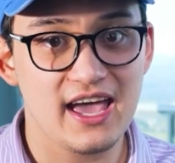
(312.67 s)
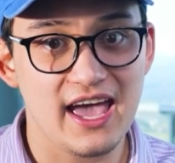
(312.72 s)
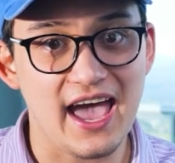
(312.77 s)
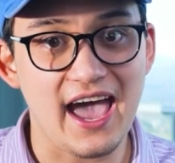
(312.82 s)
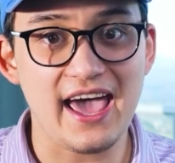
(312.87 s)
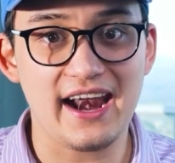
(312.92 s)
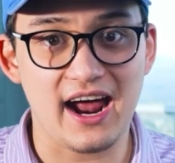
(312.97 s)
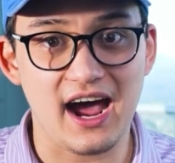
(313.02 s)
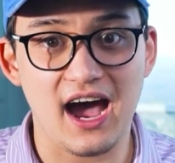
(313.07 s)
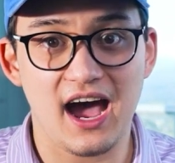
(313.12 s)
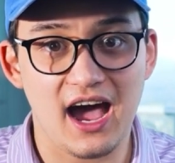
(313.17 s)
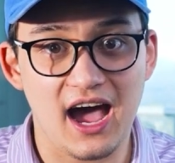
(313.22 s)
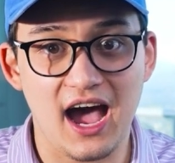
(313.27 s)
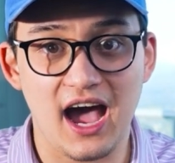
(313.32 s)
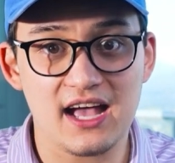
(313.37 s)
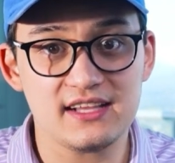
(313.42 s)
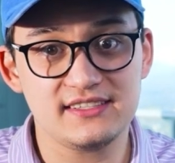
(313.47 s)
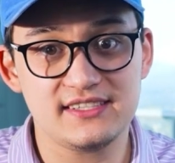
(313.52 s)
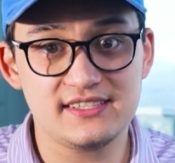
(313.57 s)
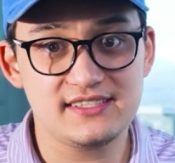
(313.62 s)
And
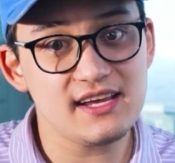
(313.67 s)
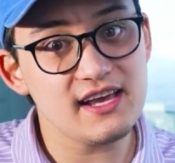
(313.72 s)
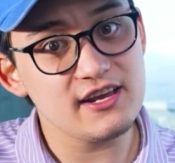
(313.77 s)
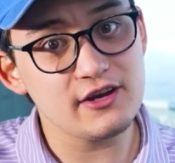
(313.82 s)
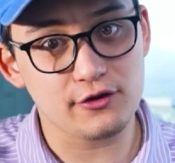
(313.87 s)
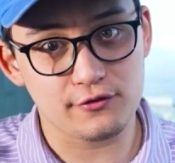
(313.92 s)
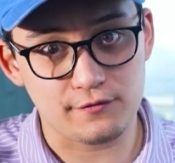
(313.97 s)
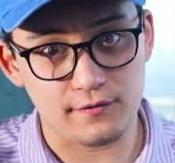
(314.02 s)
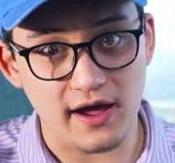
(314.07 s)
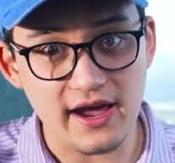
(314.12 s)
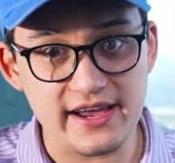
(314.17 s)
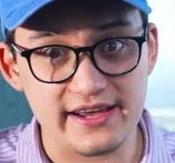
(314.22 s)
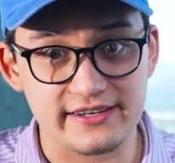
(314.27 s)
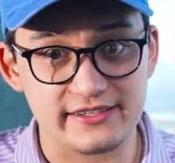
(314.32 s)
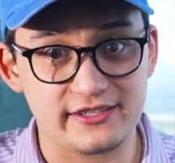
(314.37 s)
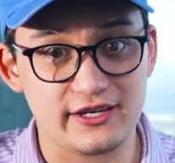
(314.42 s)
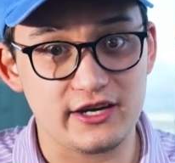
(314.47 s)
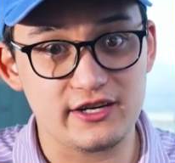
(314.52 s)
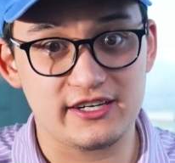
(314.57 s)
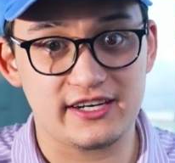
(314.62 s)
I'd say you're right,
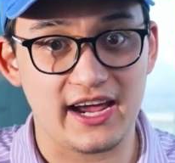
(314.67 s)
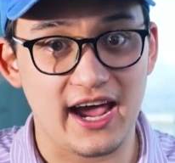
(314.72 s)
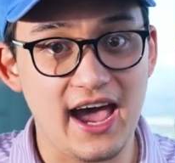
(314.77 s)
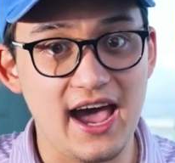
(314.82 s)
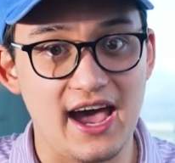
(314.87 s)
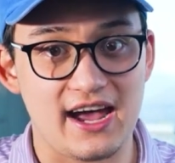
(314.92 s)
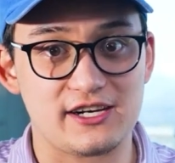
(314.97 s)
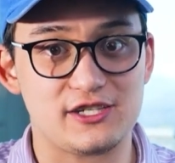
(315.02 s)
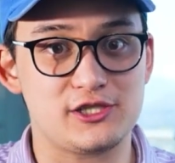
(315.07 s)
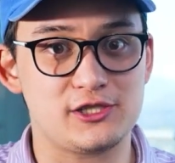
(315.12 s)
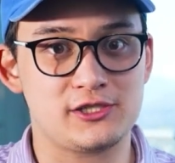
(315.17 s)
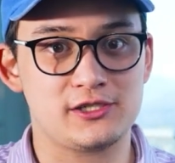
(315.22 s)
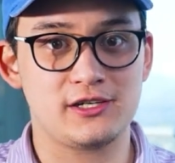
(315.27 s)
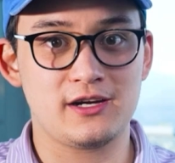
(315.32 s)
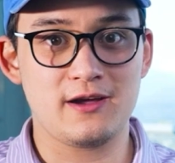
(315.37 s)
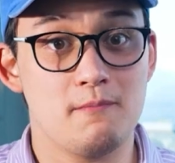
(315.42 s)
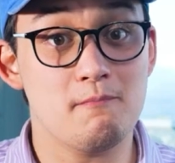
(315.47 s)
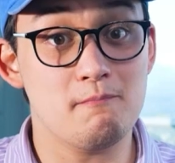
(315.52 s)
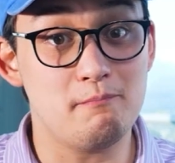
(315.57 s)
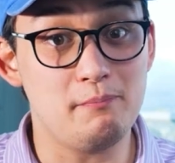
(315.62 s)
good catch.
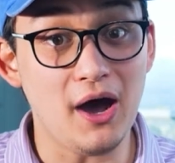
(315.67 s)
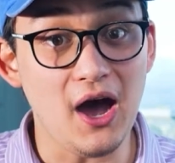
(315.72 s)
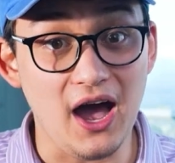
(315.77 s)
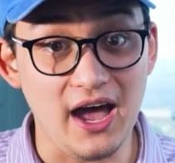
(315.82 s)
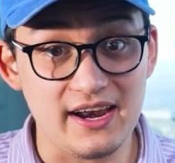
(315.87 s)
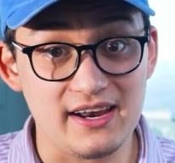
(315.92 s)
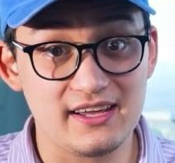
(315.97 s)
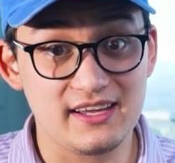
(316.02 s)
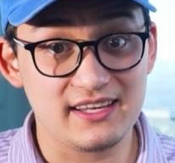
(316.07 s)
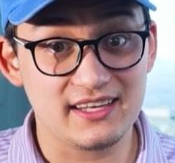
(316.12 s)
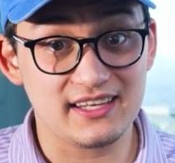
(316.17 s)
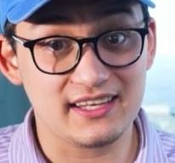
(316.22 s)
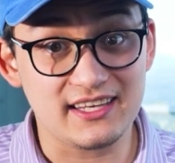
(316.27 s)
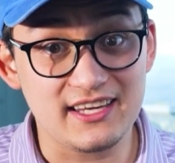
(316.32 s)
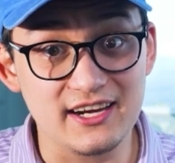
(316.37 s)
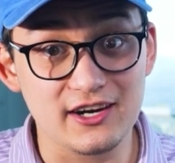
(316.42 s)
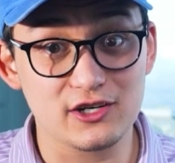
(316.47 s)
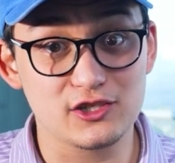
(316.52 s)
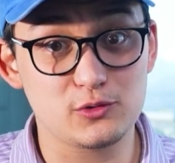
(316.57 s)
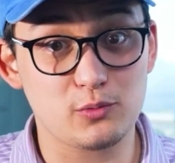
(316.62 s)
But
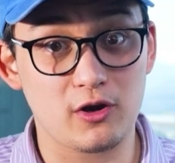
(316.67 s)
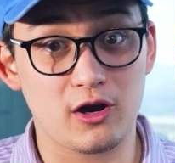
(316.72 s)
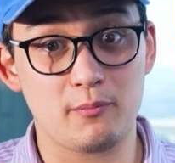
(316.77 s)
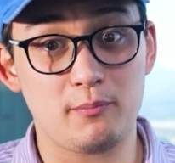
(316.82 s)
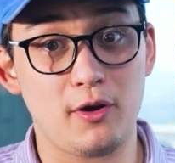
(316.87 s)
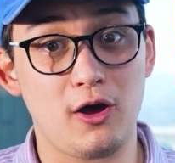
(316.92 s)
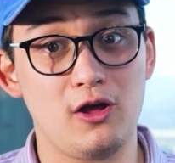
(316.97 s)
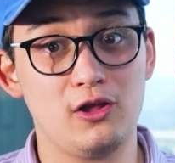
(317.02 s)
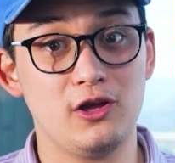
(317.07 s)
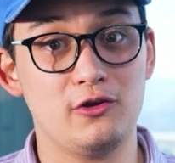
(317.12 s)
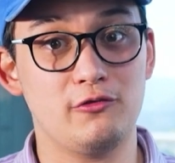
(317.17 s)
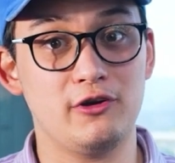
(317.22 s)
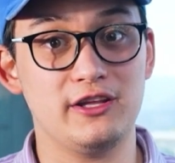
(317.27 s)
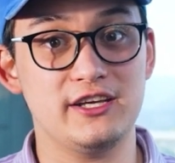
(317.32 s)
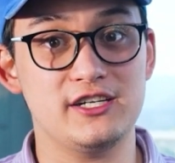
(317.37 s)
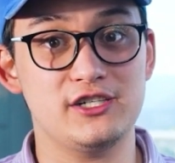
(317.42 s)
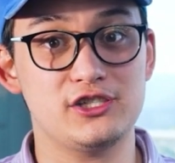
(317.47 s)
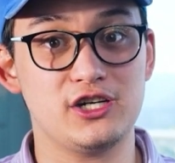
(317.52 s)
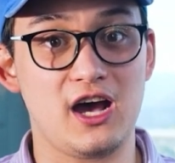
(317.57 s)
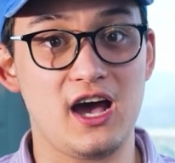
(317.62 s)
here's where Apollo
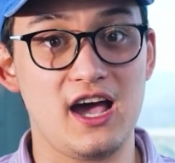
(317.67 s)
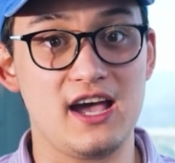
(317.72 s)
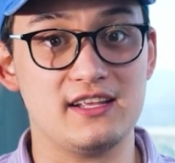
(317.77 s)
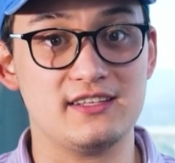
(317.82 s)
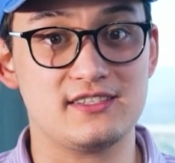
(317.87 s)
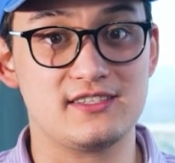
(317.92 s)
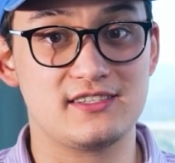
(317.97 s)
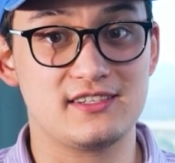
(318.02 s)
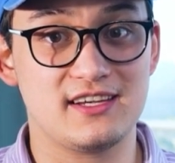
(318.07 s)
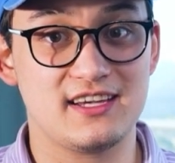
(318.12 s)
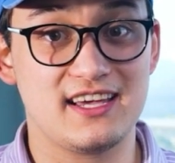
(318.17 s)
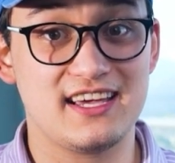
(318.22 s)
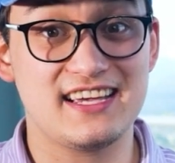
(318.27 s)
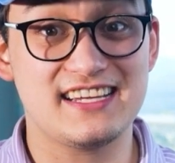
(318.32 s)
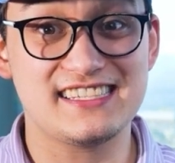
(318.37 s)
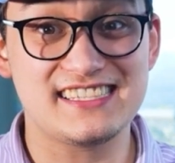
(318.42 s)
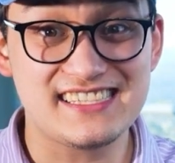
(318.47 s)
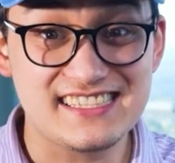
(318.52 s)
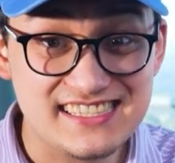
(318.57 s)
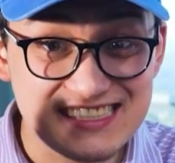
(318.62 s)
really shines.
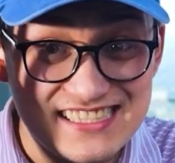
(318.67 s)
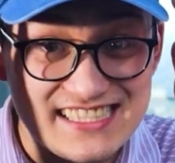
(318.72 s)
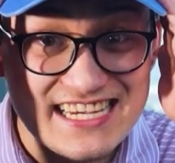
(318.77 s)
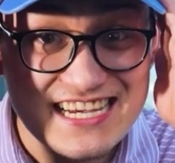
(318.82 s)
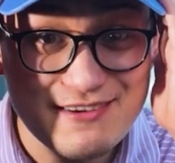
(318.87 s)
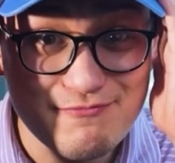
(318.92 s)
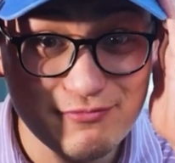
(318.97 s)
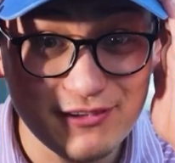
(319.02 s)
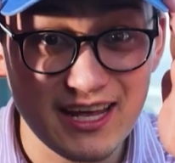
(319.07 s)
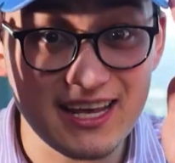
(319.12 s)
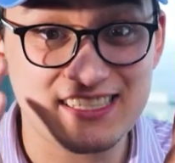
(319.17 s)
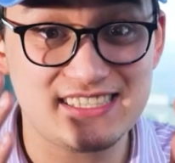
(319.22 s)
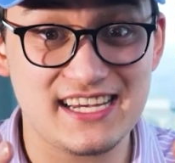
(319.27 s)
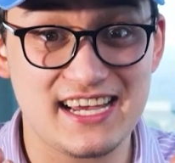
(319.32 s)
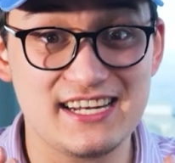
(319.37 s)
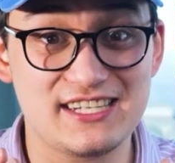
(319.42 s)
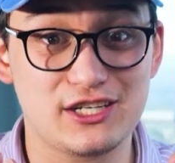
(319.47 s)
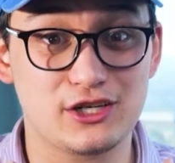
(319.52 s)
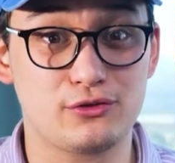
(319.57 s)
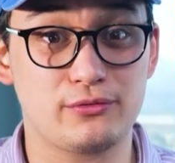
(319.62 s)
Seamless
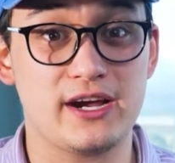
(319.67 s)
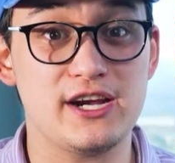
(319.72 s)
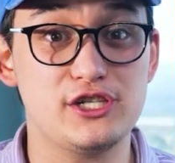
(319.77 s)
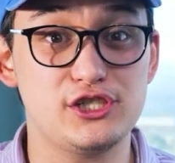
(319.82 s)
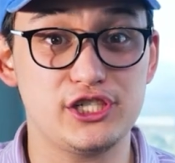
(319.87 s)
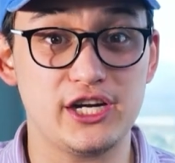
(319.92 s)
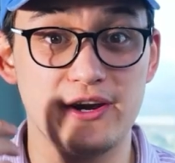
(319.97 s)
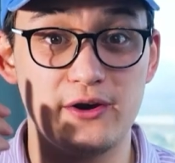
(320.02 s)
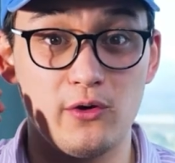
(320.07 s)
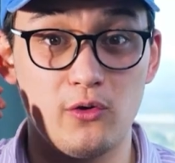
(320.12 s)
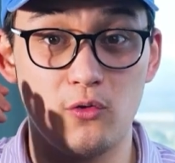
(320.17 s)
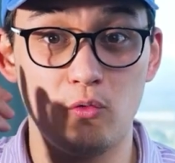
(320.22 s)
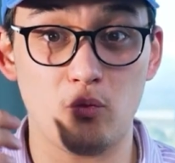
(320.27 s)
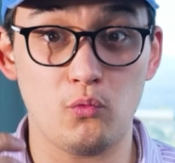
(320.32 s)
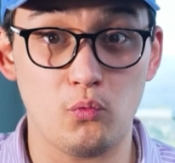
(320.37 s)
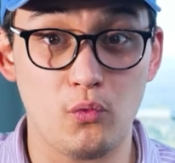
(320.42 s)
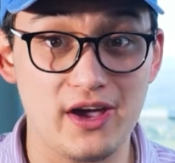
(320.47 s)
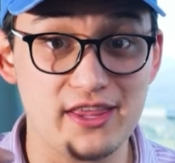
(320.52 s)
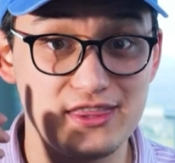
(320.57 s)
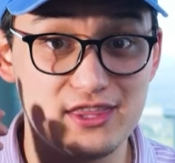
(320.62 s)
integration
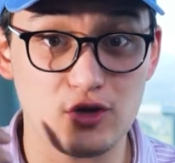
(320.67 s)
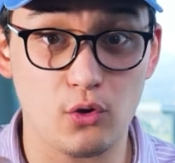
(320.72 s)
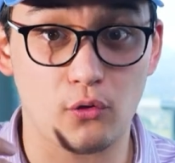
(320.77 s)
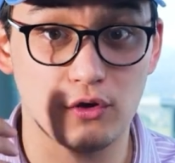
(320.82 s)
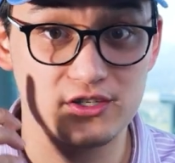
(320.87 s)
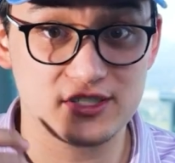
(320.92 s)
with your